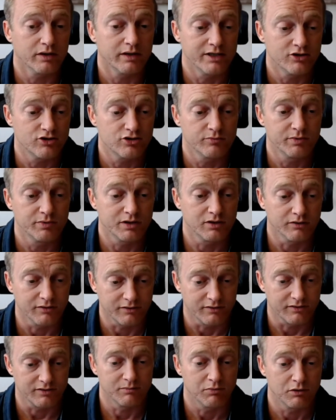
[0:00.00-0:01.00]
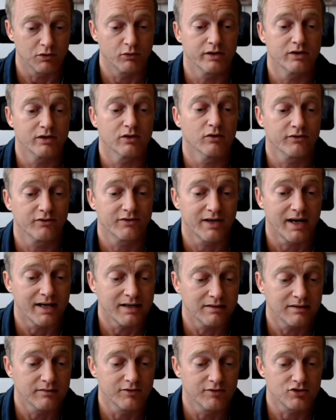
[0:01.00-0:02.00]
an issue because it's deployed on
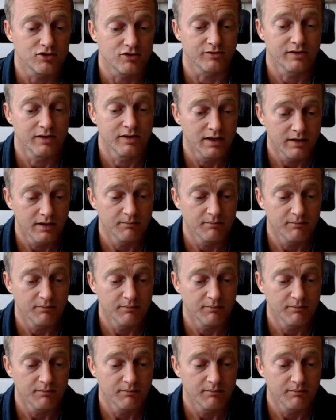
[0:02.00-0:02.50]
site, which is